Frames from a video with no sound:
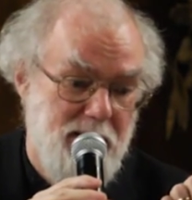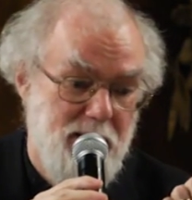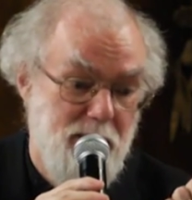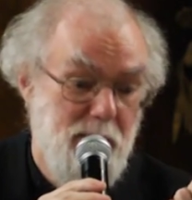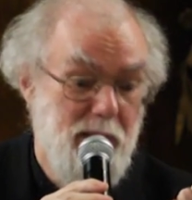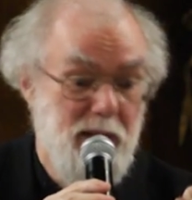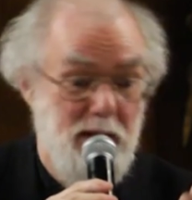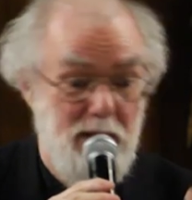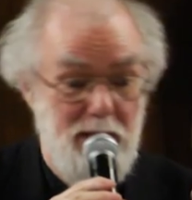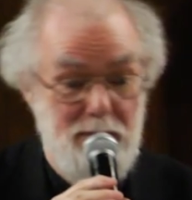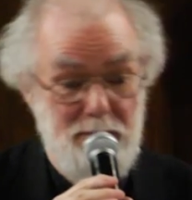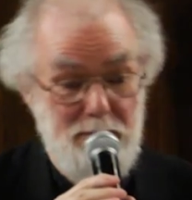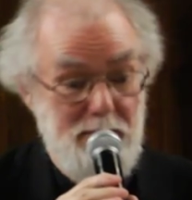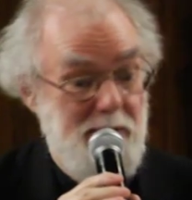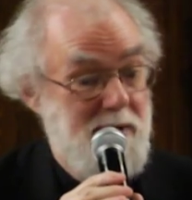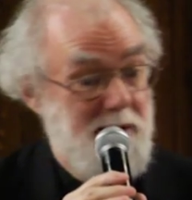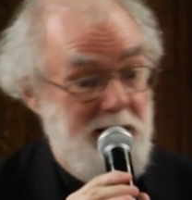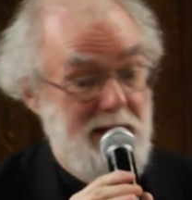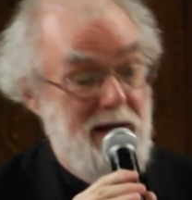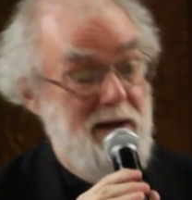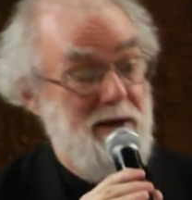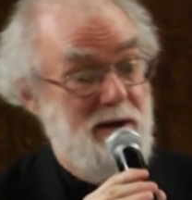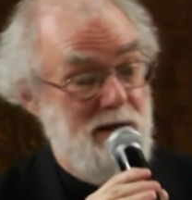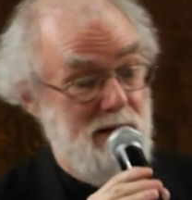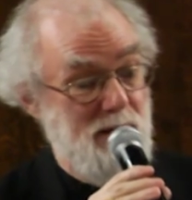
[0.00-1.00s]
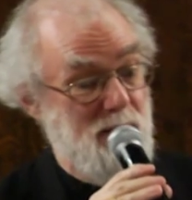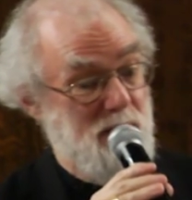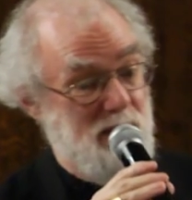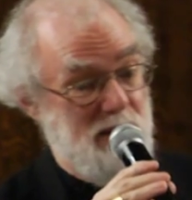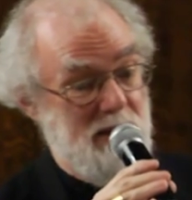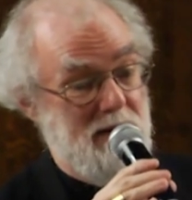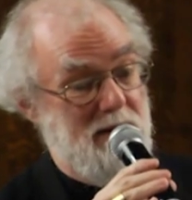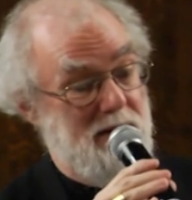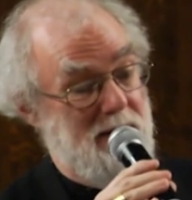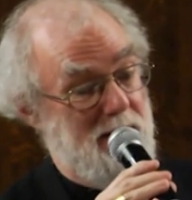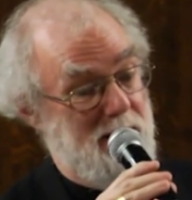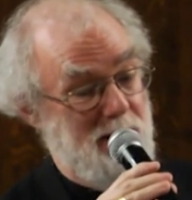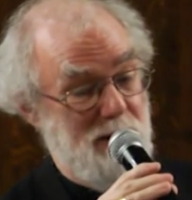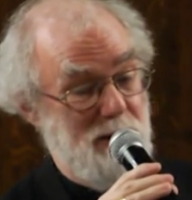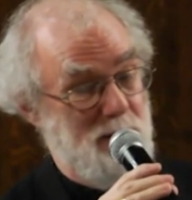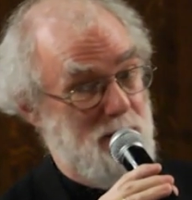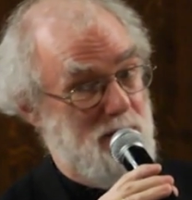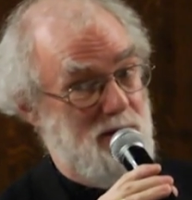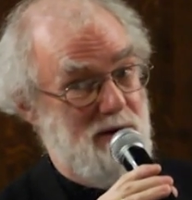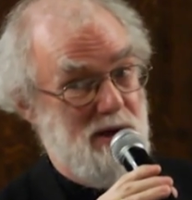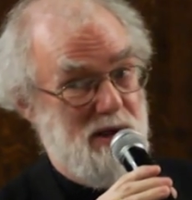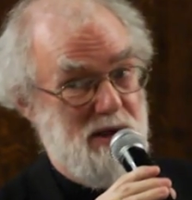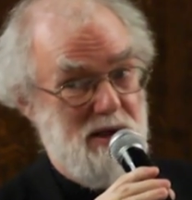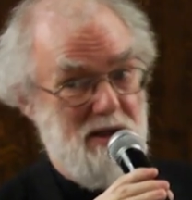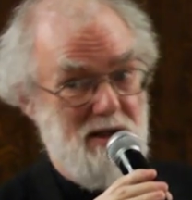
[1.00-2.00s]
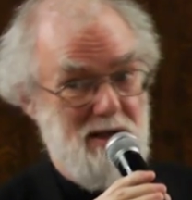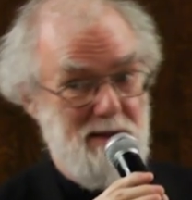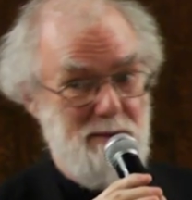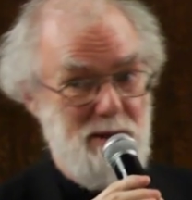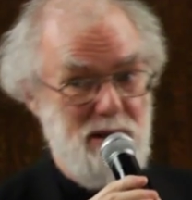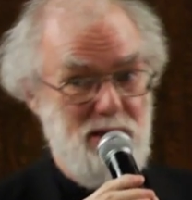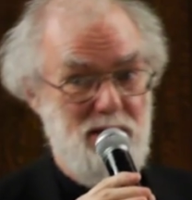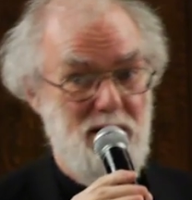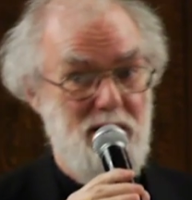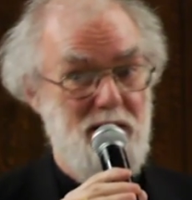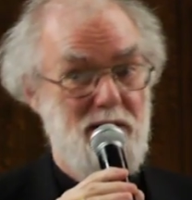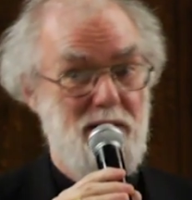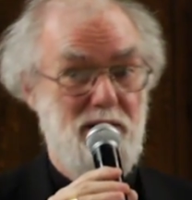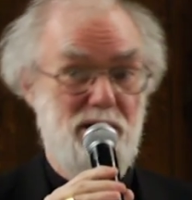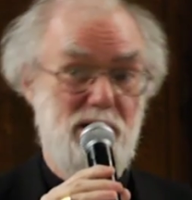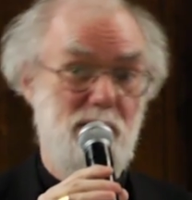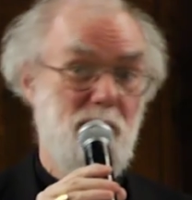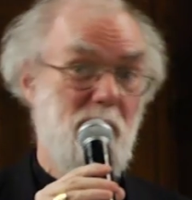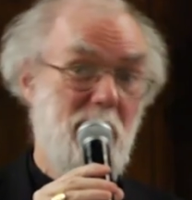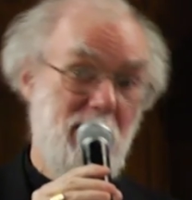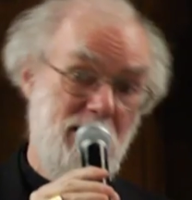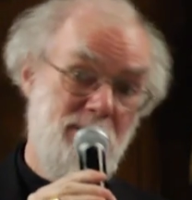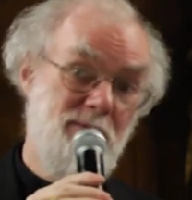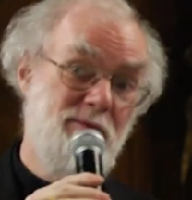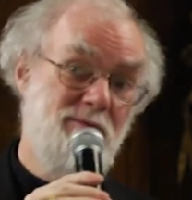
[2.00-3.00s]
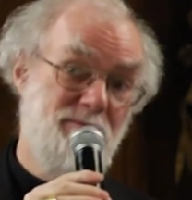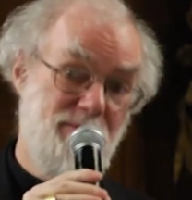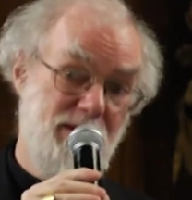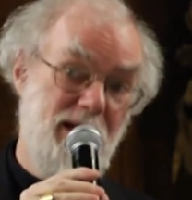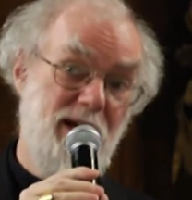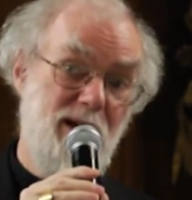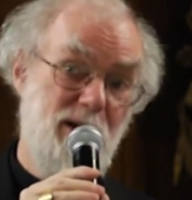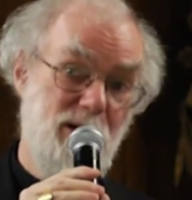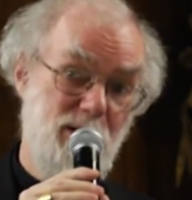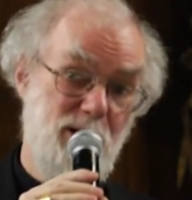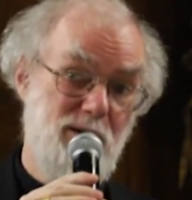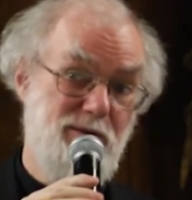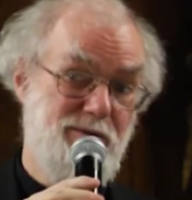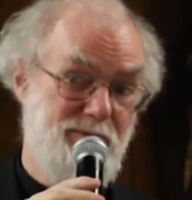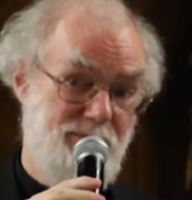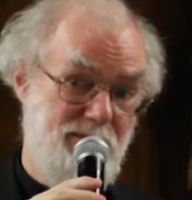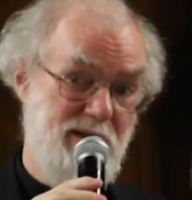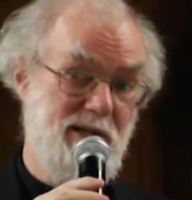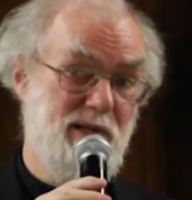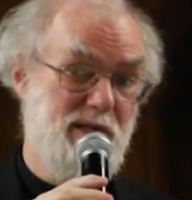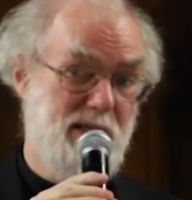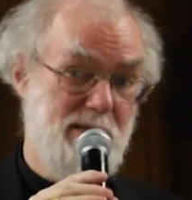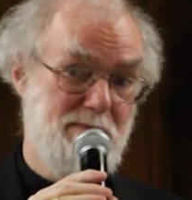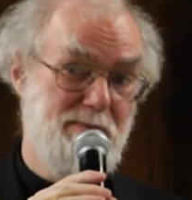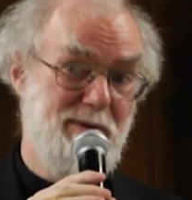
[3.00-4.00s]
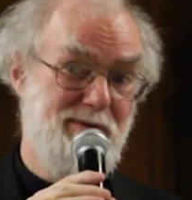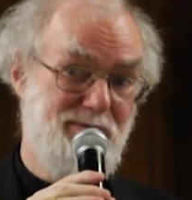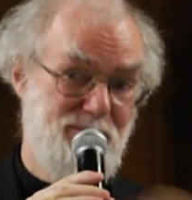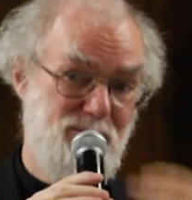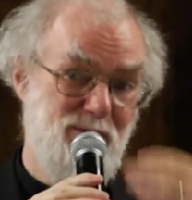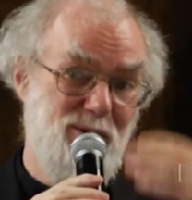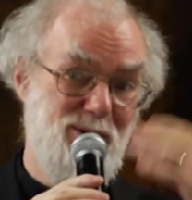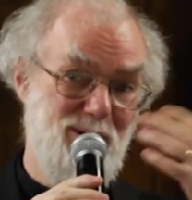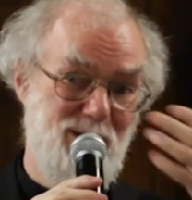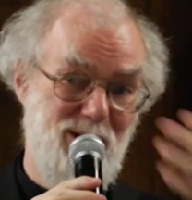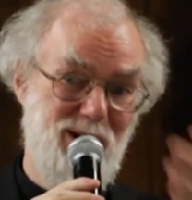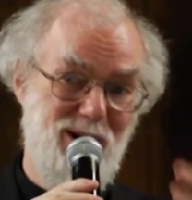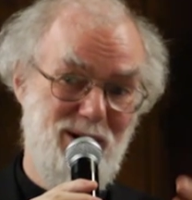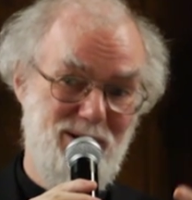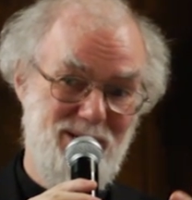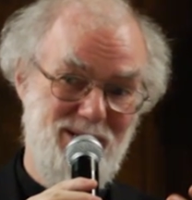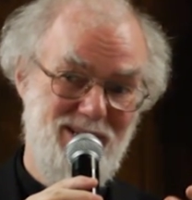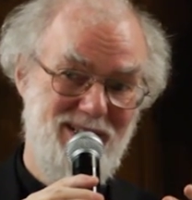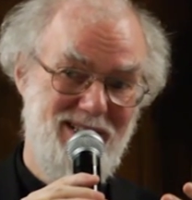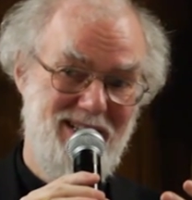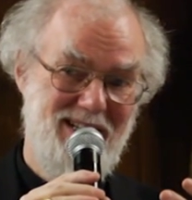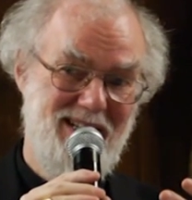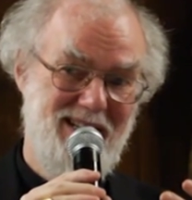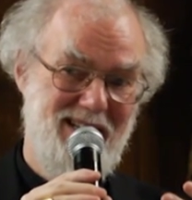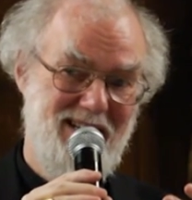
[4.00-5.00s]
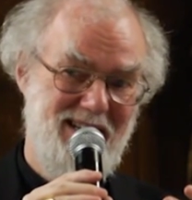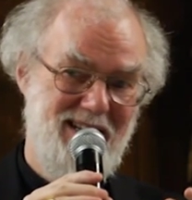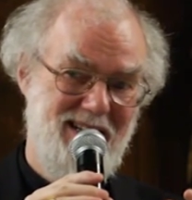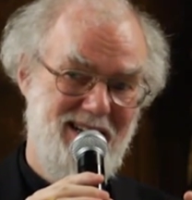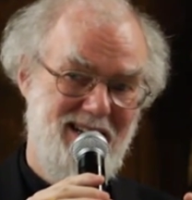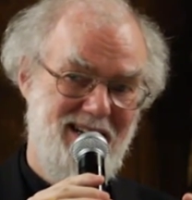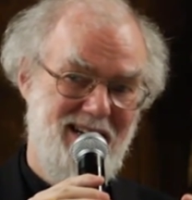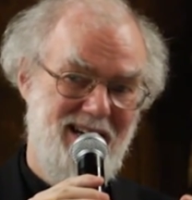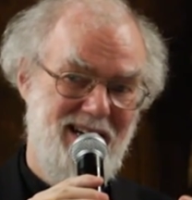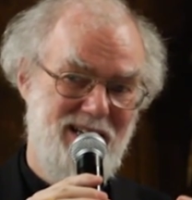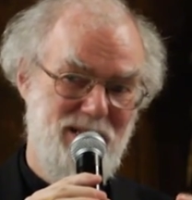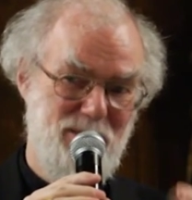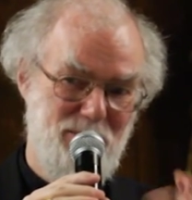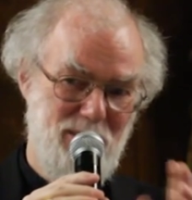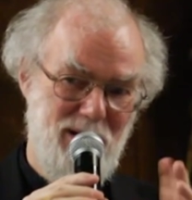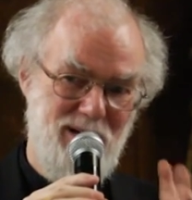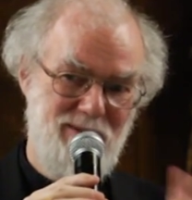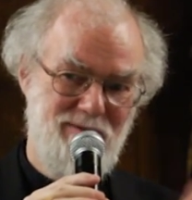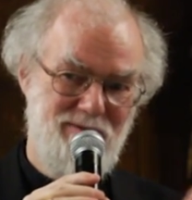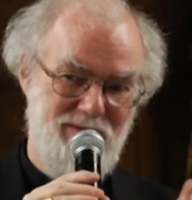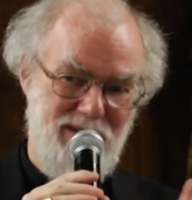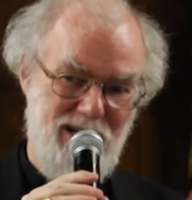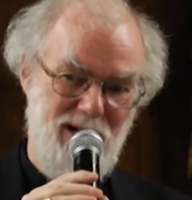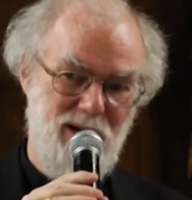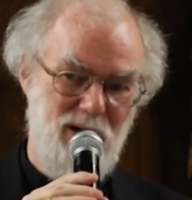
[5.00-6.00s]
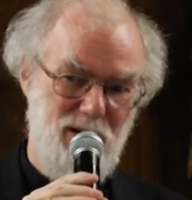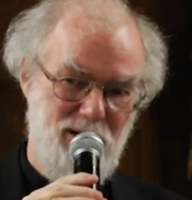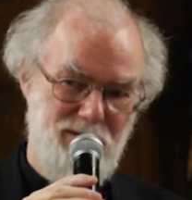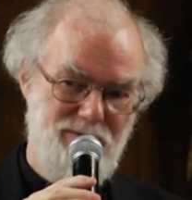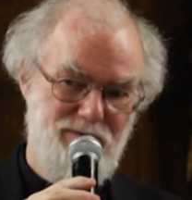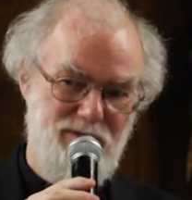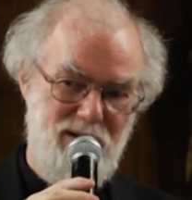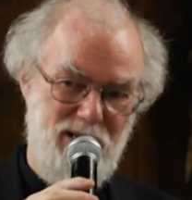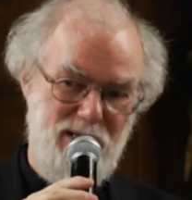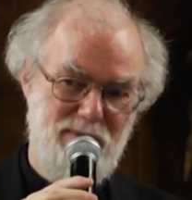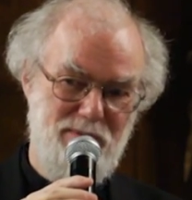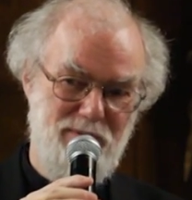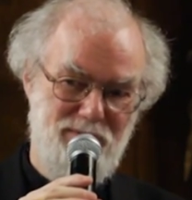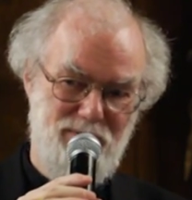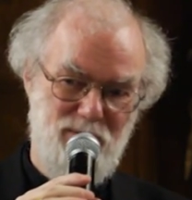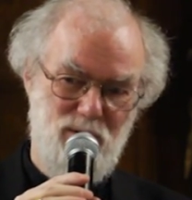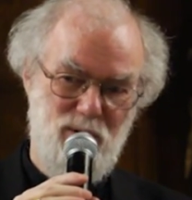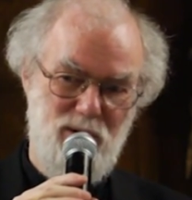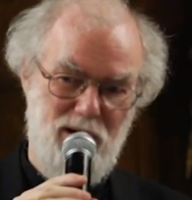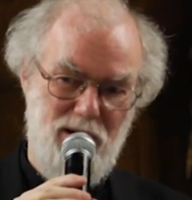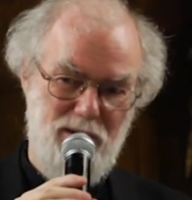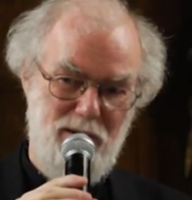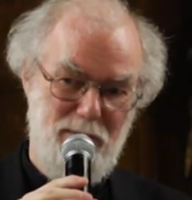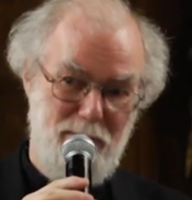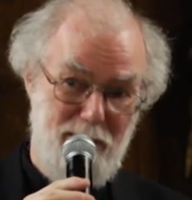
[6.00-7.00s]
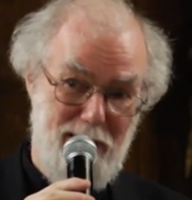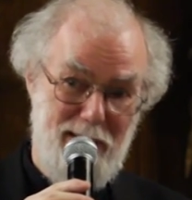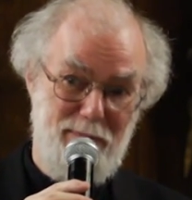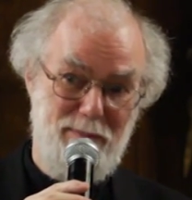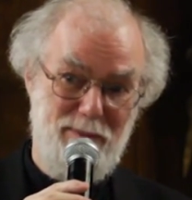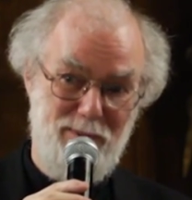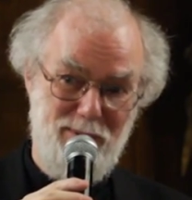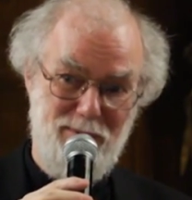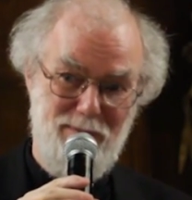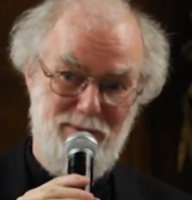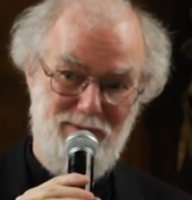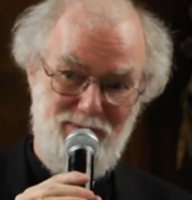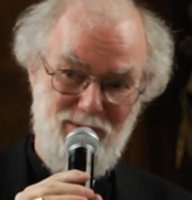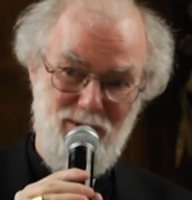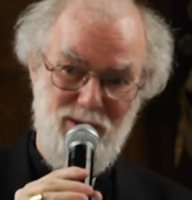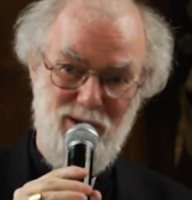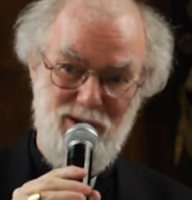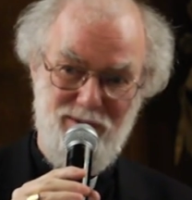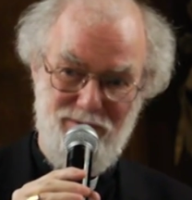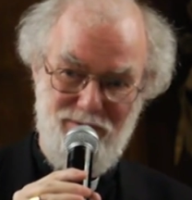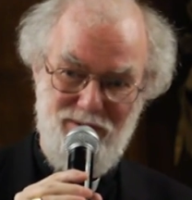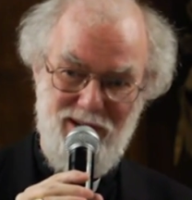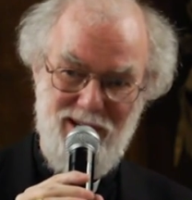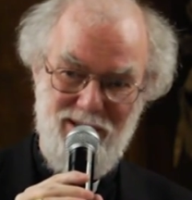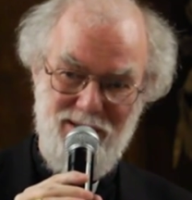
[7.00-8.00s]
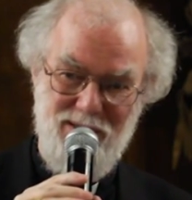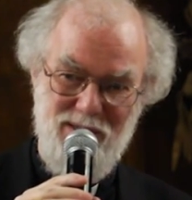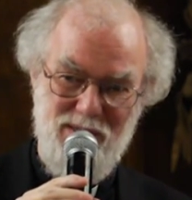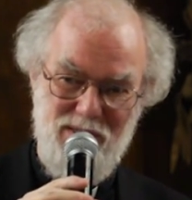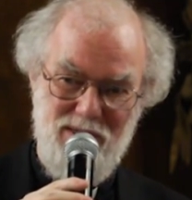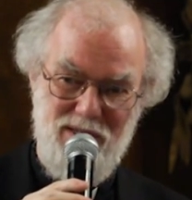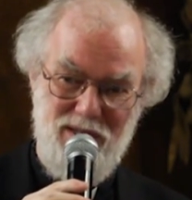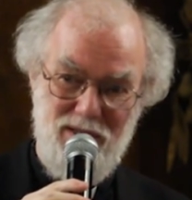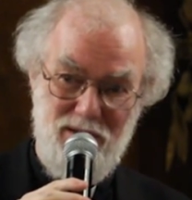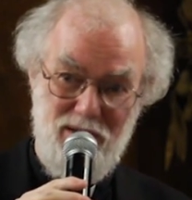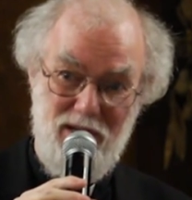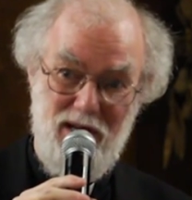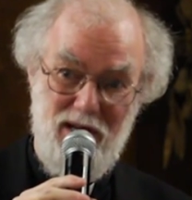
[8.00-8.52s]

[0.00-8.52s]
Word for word: well, let me again use an old Christian image that you unveil your face before God and you unveil your face before other people, before your friends and your